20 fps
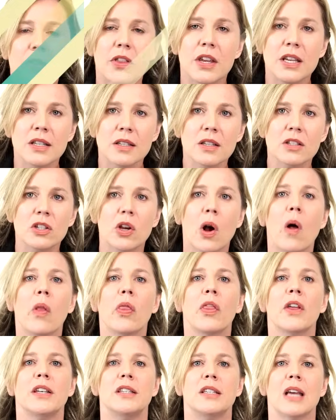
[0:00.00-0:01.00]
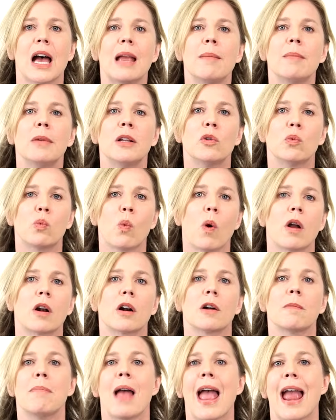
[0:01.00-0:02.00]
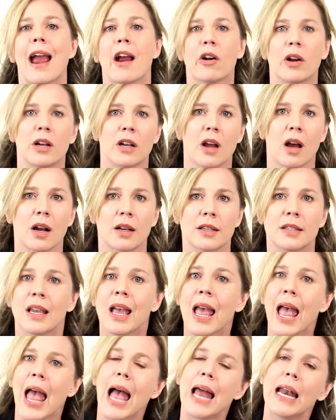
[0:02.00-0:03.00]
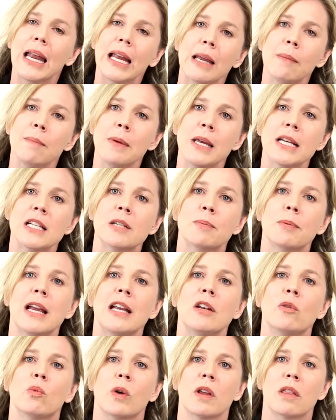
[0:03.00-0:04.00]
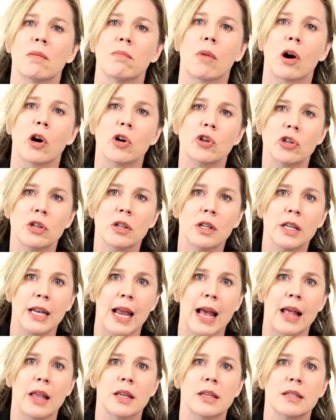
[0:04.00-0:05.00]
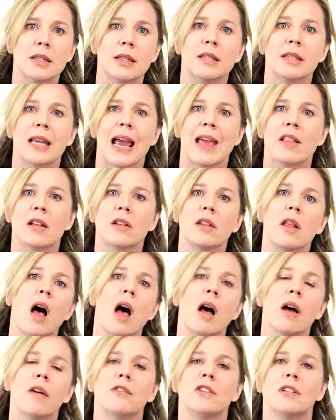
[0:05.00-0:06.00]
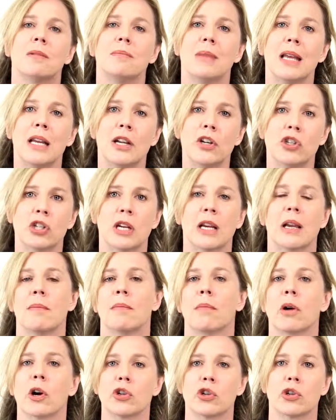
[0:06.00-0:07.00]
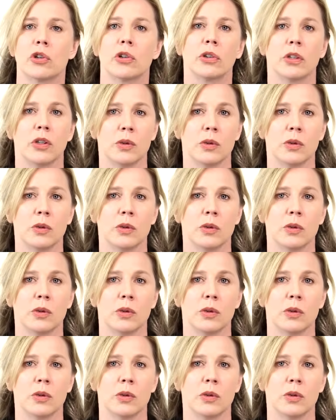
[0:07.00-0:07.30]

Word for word: This is called the diamond water paradox, and it can be explained with marginal analysis and the law of diminishing marginal